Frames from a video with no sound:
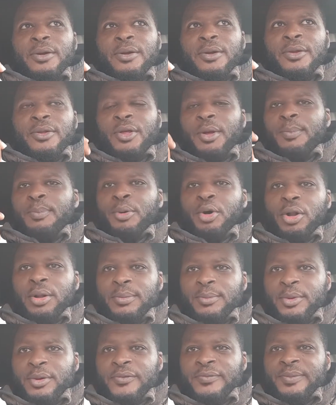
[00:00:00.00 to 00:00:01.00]
the ball
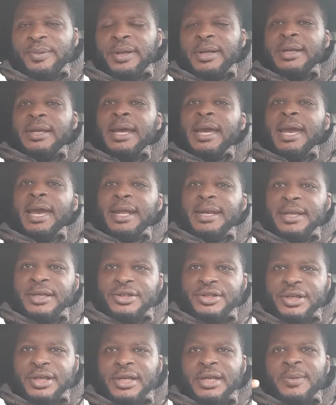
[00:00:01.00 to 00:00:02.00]
movement, the
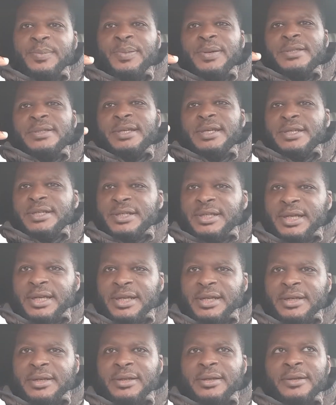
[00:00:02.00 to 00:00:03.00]
energy, the
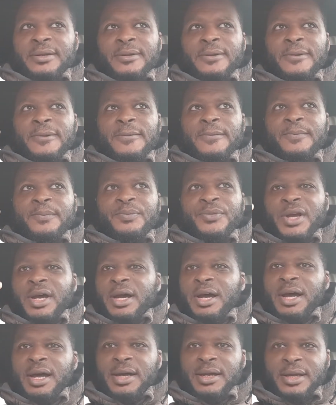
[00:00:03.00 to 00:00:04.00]
positioning, the
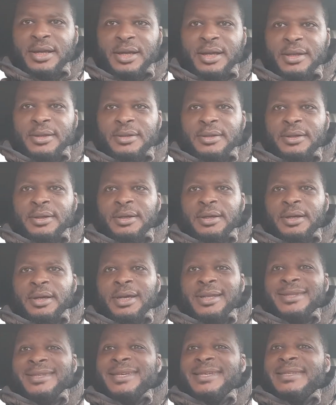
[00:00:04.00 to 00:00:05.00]
hunger,
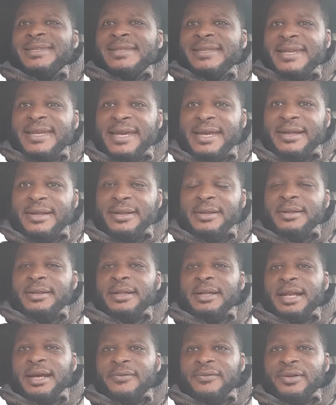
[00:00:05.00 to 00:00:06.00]
the skill
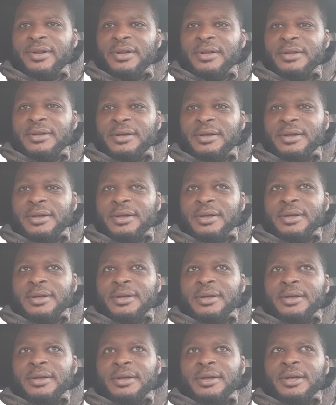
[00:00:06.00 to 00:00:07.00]
level
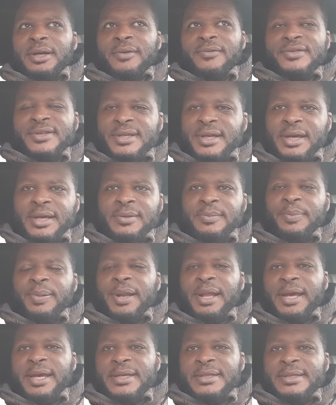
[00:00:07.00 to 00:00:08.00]
of certain
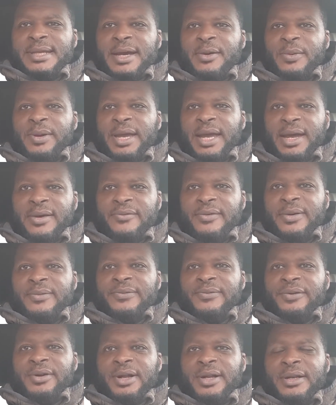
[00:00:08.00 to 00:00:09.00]
players that we have up
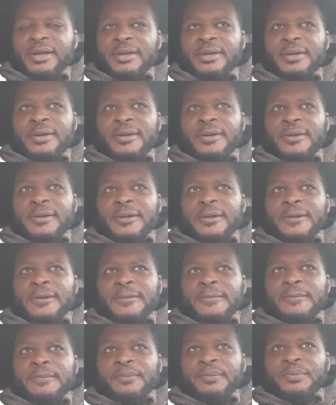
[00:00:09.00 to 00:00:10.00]
front
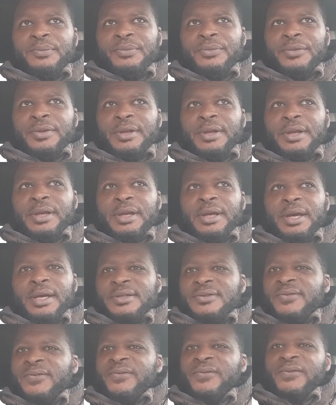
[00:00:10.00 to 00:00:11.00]
is
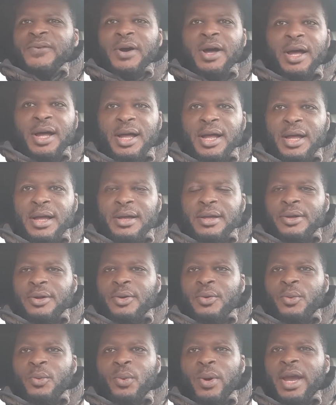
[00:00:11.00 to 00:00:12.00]
far
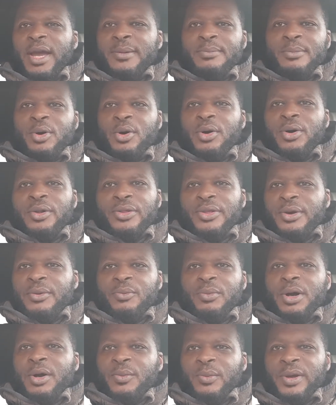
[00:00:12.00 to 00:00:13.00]
way more than
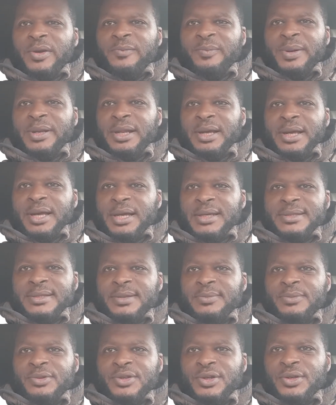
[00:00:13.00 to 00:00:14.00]
what we've been
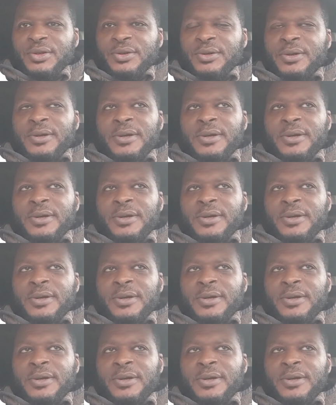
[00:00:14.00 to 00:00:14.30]
accustomed to.